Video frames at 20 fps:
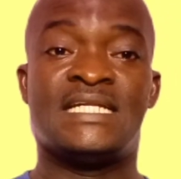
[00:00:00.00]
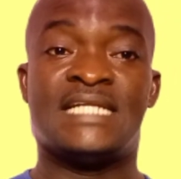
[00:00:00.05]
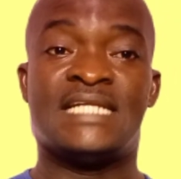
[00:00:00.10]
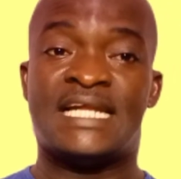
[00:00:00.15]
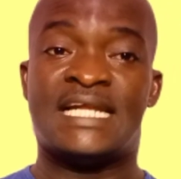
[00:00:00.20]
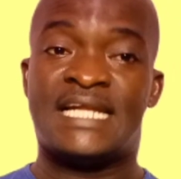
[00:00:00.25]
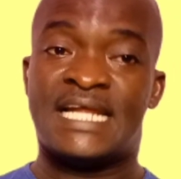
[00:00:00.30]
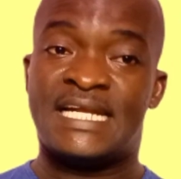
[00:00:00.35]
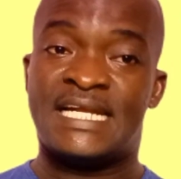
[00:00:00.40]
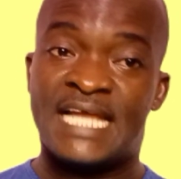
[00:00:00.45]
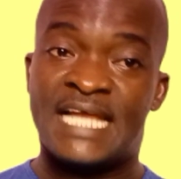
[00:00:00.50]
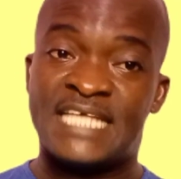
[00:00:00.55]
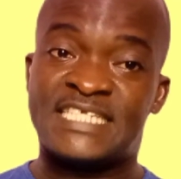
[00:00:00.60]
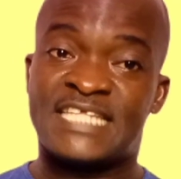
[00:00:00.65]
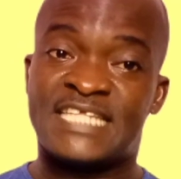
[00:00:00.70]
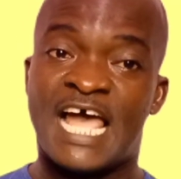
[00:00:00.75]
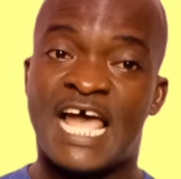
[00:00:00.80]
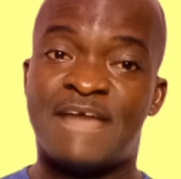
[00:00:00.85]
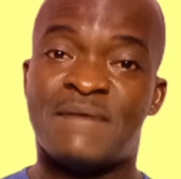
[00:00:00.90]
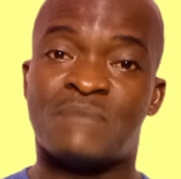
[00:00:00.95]
Then the next
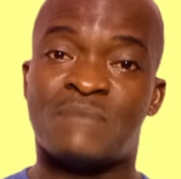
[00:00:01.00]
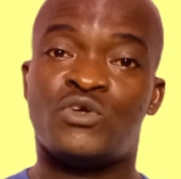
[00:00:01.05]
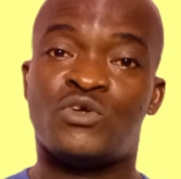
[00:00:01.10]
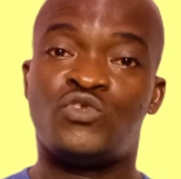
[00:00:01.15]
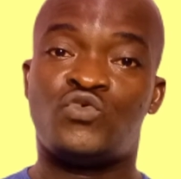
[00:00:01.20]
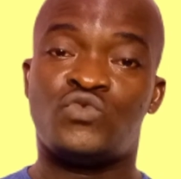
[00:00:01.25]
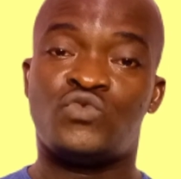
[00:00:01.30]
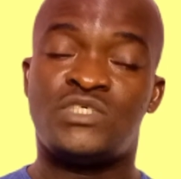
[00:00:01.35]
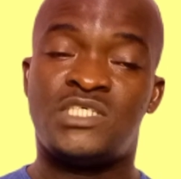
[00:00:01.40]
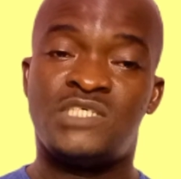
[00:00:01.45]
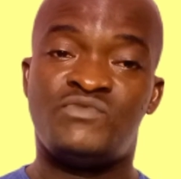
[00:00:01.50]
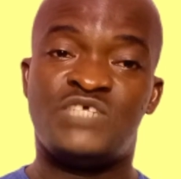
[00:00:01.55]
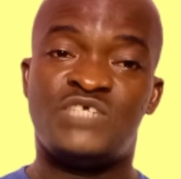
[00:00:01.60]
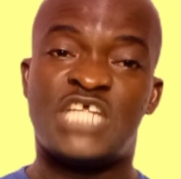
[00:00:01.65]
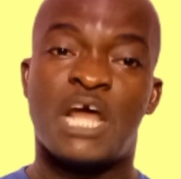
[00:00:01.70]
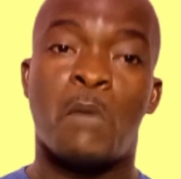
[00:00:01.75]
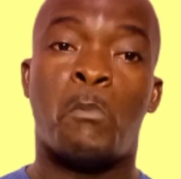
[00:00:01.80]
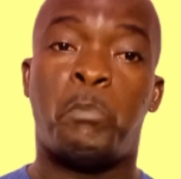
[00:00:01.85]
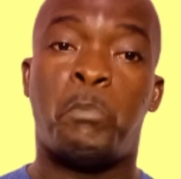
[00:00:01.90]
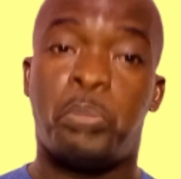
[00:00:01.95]
time, I'm going to give you
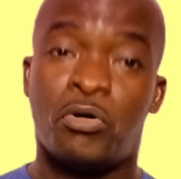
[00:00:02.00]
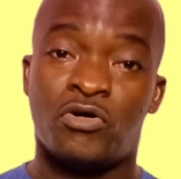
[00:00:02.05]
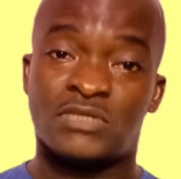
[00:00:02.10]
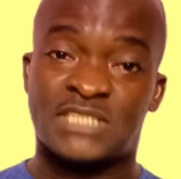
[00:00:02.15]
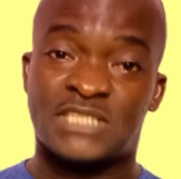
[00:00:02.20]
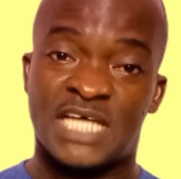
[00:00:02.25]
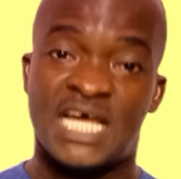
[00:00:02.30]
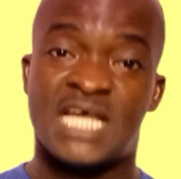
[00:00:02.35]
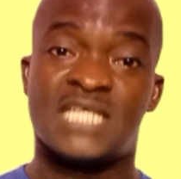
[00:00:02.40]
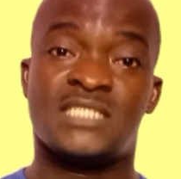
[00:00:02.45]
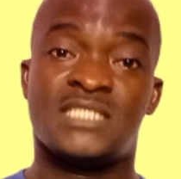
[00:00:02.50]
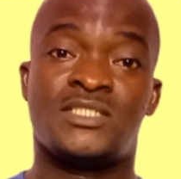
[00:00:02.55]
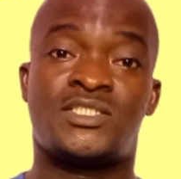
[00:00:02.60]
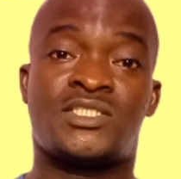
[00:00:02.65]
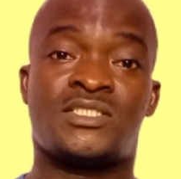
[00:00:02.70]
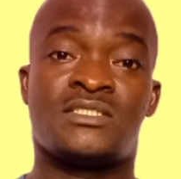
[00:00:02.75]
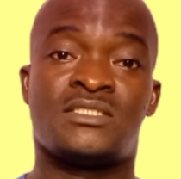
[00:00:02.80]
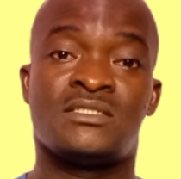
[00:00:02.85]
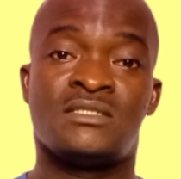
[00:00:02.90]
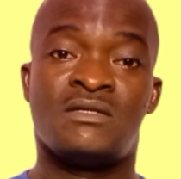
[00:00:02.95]
the
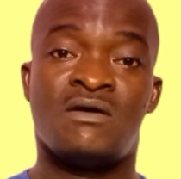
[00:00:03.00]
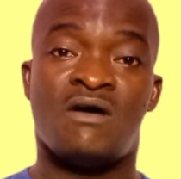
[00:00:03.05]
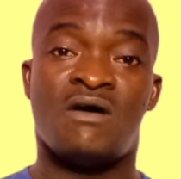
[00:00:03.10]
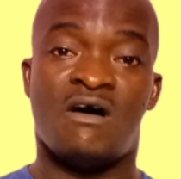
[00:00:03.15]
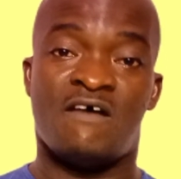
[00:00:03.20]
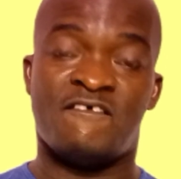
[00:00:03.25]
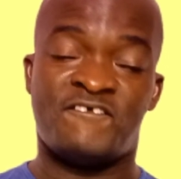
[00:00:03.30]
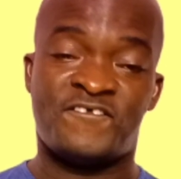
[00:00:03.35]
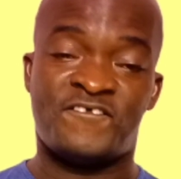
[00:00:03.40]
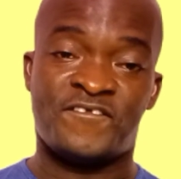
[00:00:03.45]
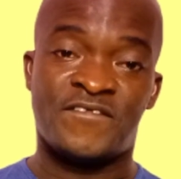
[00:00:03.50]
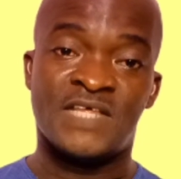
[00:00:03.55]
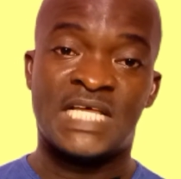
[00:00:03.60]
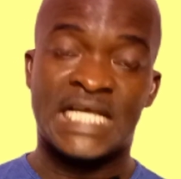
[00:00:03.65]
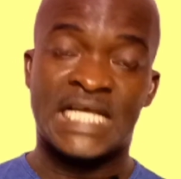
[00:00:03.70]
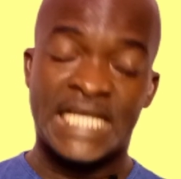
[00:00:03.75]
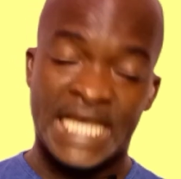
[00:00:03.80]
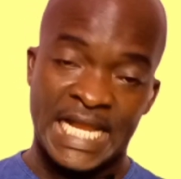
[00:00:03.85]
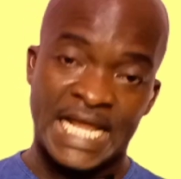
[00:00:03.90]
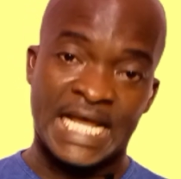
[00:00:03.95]
importance of
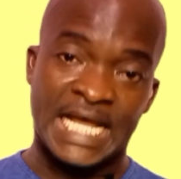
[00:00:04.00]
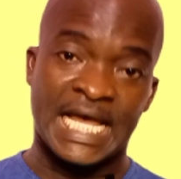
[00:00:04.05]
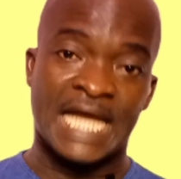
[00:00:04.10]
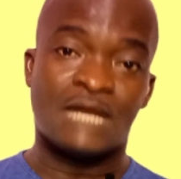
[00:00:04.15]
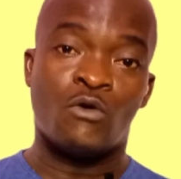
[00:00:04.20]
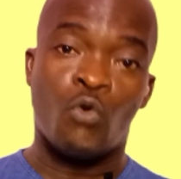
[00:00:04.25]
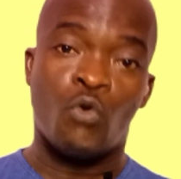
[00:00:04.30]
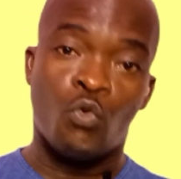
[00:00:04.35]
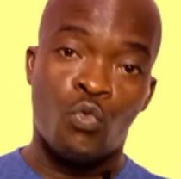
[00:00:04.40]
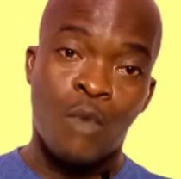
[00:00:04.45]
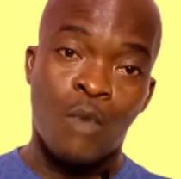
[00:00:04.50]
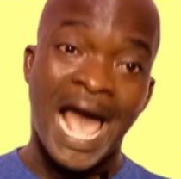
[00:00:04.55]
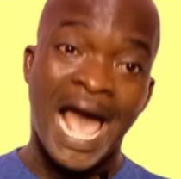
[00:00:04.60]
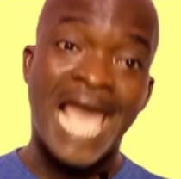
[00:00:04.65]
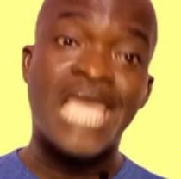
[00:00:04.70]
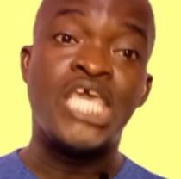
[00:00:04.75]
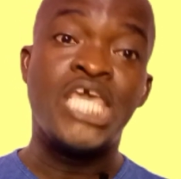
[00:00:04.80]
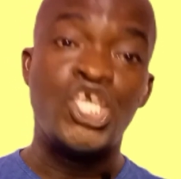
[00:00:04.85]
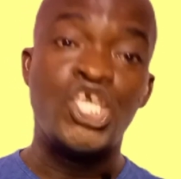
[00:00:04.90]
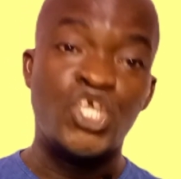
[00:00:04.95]
Ghana card. Why
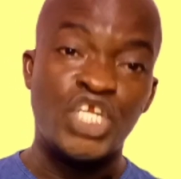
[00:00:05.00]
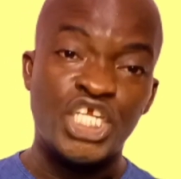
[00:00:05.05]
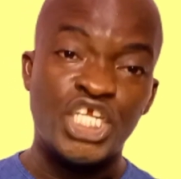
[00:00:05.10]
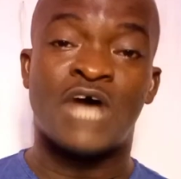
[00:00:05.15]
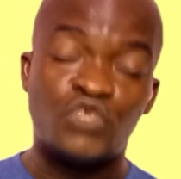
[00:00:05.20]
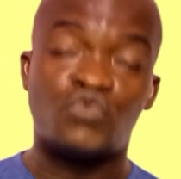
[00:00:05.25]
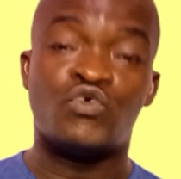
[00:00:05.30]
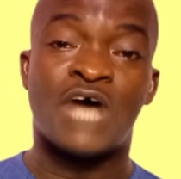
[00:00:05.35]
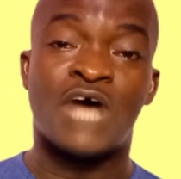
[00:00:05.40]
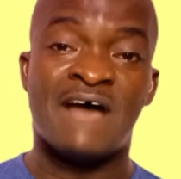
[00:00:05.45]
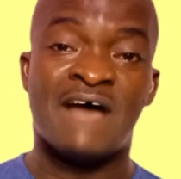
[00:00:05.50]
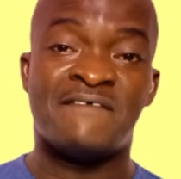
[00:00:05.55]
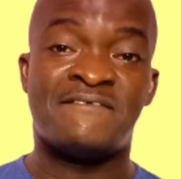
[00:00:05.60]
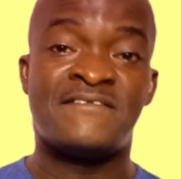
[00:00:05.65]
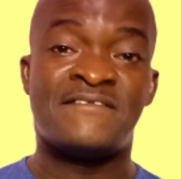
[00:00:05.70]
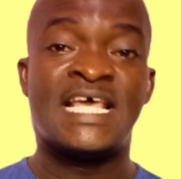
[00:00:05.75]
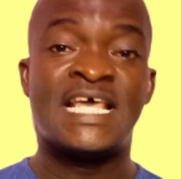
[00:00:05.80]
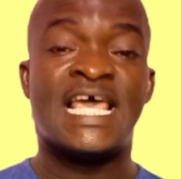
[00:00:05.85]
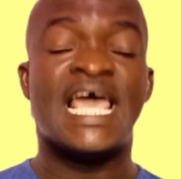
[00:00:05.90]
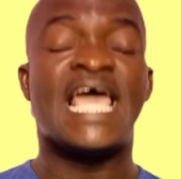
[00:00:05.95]
you need to have
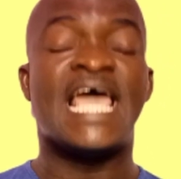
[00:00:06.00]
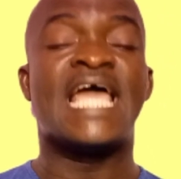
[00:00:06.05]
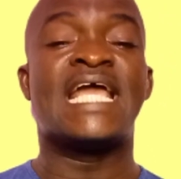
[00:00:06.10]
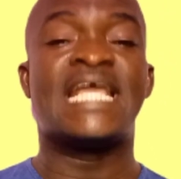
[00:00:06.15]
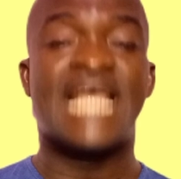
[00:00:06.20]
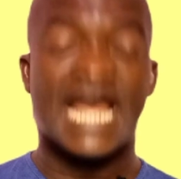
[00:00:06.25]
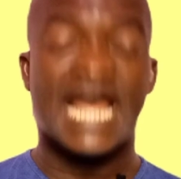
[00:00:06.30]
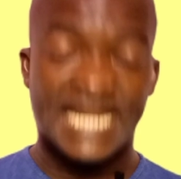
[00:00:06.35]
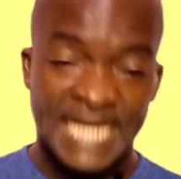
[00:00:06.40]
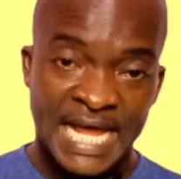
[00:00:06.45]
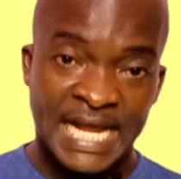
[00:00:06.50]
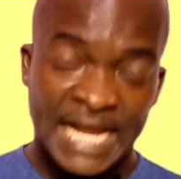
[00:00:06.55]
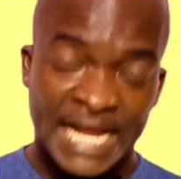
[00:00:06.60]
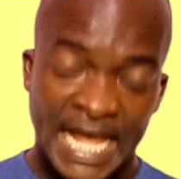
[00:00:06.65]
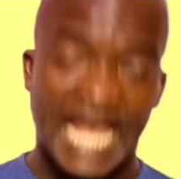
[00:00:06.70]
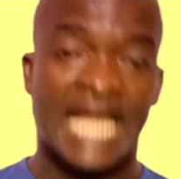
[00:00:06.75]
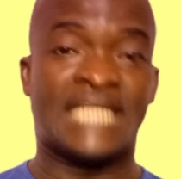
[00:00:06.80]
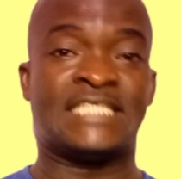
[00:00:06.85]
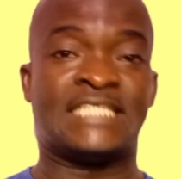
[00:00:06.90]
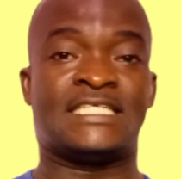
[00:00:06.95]
a Ghana
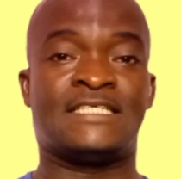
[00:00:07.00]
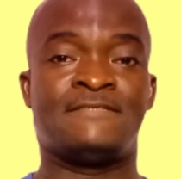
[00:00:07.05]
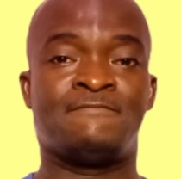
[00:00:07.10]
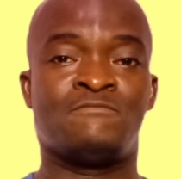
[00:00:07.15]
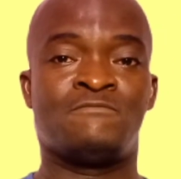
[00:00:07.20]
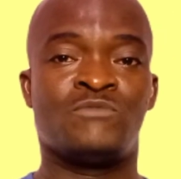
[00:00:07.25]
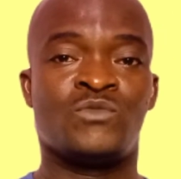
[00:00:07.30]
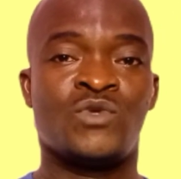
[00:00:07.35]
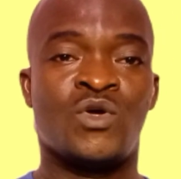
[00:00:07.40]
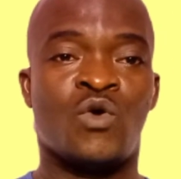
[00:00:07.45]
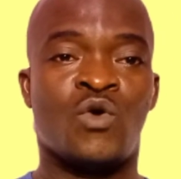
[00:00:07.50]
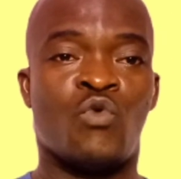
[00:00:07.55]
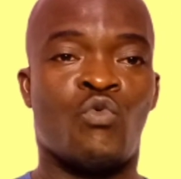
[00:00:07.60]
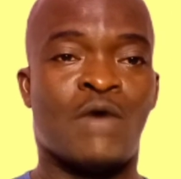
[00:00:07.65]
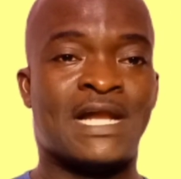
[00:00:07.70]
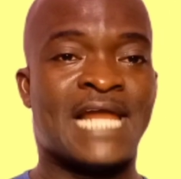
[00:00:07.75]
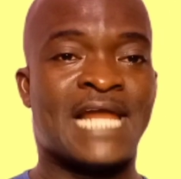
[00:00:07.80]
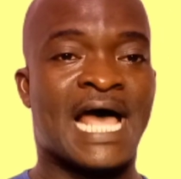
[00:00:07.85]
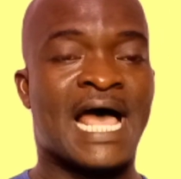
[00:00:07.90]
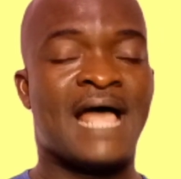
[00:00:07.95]
card,
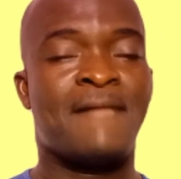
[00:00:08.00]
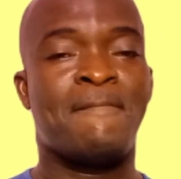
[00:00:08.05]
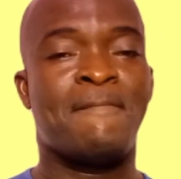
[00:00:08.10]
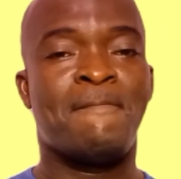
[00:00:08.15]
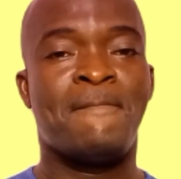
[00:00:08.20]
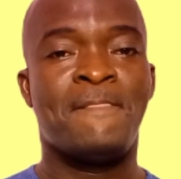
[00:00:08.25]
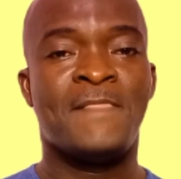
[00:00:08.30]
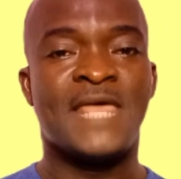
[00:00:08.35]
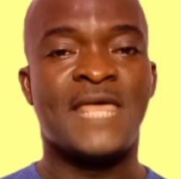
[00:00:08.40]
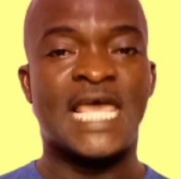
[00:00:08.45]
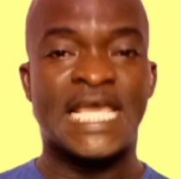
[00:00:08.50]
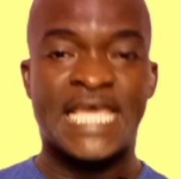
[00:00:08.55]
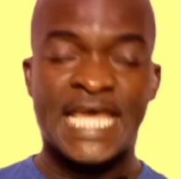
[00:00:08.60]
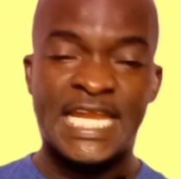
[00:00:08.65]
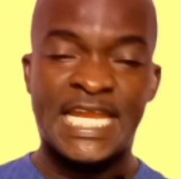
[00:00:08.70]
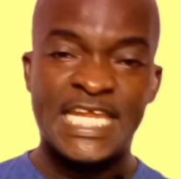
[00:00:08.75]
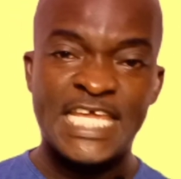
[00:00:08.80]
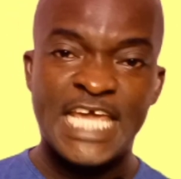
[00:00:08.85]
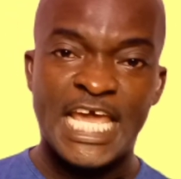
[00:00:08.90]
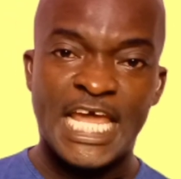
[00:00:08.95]
whether a
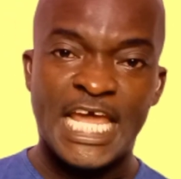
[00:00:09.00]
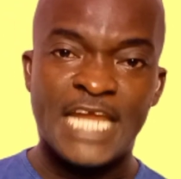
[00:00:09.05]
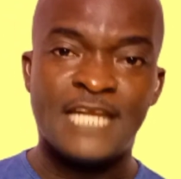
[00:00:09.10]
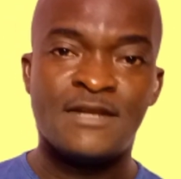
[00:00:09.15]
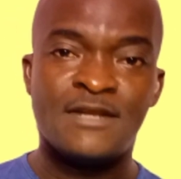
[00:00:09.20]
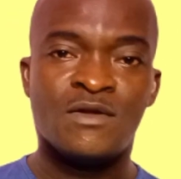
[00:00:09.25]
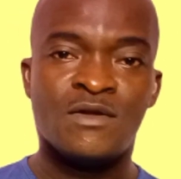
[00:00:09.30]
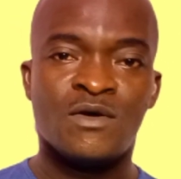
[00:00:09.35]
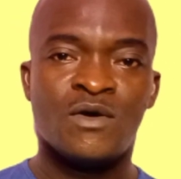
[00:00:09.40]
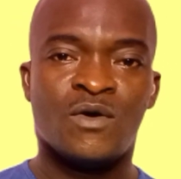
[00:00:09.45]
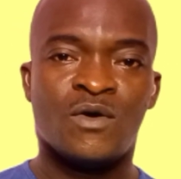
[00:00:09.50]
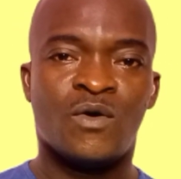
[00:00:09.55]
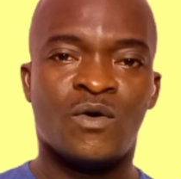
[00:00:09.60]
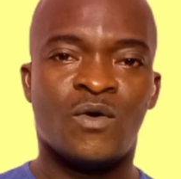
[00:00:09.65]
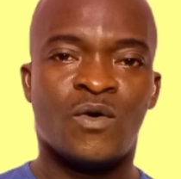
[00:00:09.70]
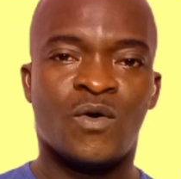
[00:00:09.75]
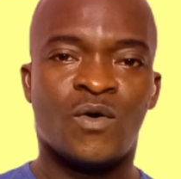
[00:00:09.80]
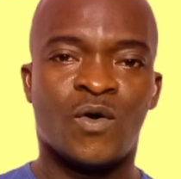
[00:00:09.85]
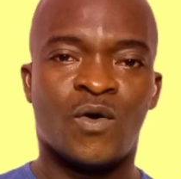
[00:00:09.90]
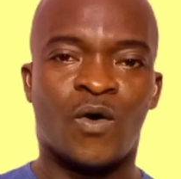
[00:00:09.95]
Ghanaian
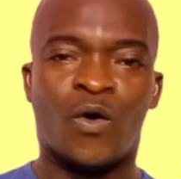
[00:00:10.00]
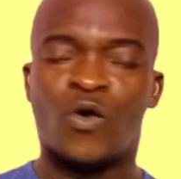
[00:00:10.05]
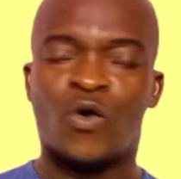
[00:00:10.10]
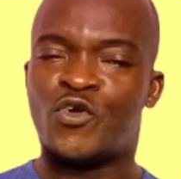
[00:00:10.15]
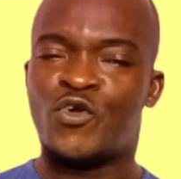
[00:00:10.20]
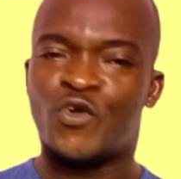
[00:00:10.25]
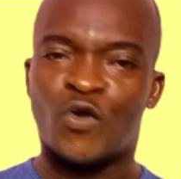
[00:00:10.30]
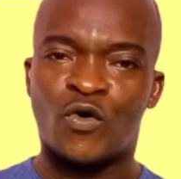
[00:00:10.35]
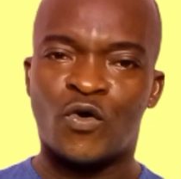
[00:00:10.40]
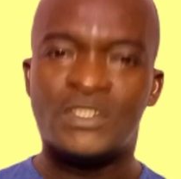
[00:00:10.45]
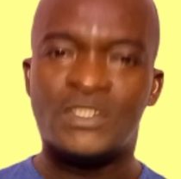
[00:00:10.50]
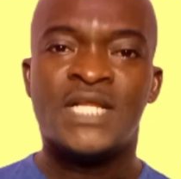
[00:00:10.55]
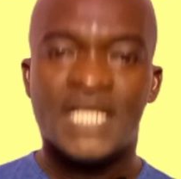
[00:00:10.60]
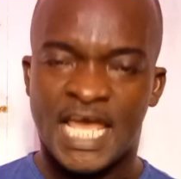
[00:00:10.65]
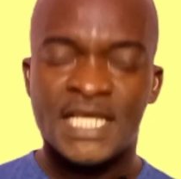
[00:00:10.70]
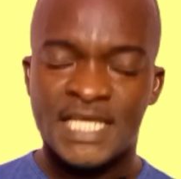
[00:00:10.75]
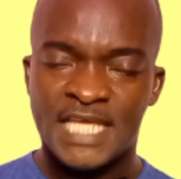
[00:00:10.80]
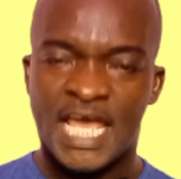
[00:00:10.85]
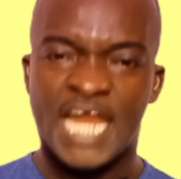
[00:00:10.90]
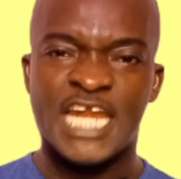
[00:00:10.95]
or
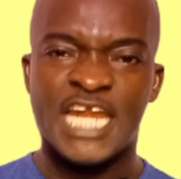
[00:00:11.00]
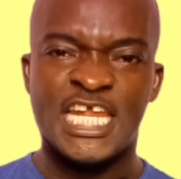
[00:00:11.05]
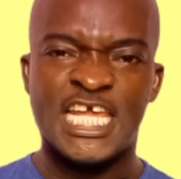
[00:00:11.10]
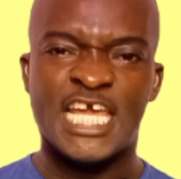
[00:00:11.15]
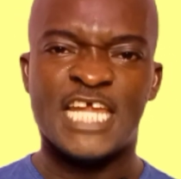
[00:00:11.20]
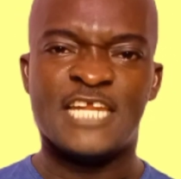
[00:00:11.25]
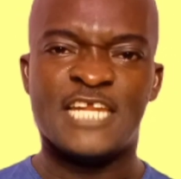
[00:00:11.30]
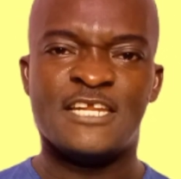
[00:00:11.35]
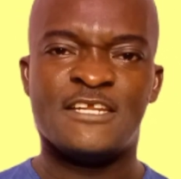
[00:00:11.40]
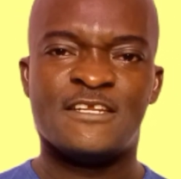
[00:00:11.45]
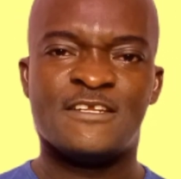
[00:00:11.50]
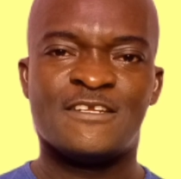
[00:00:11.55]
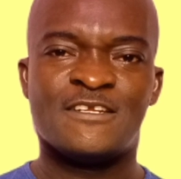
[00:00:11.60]
non-Ghanaian.